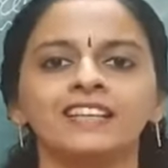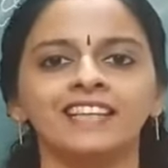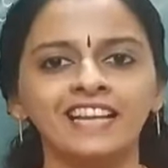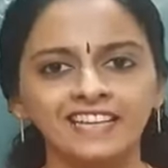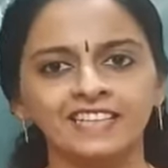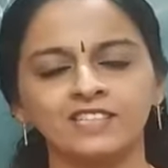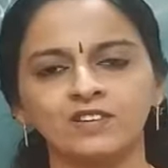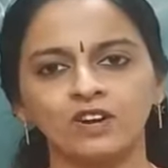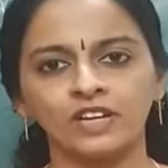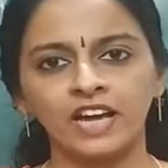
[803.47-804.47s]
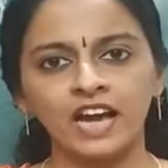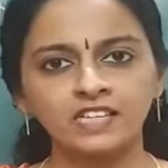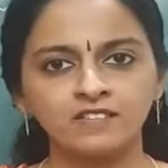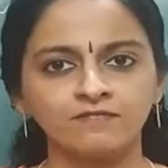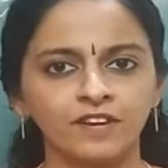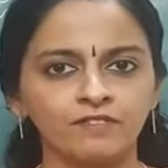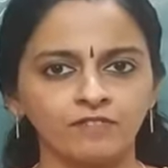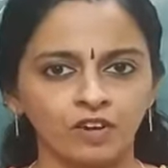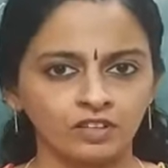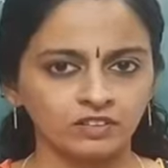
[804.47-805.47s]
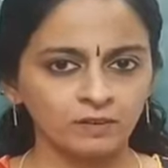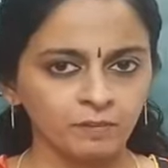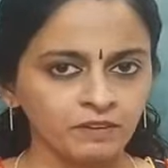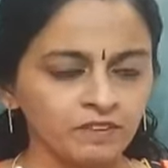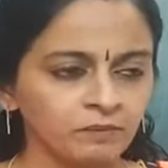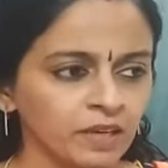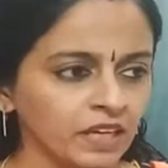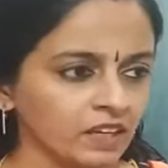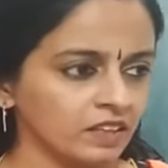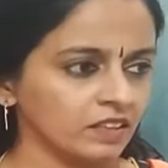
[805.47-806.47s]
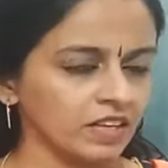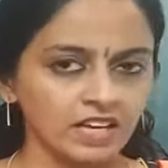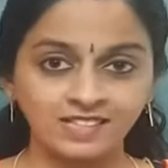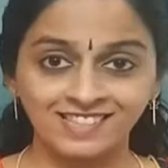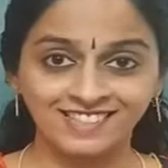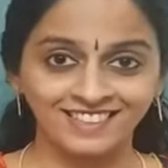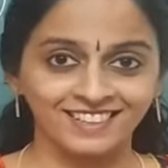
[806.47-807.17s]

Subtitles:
then it is called as free fall. Repeat with me. Yes?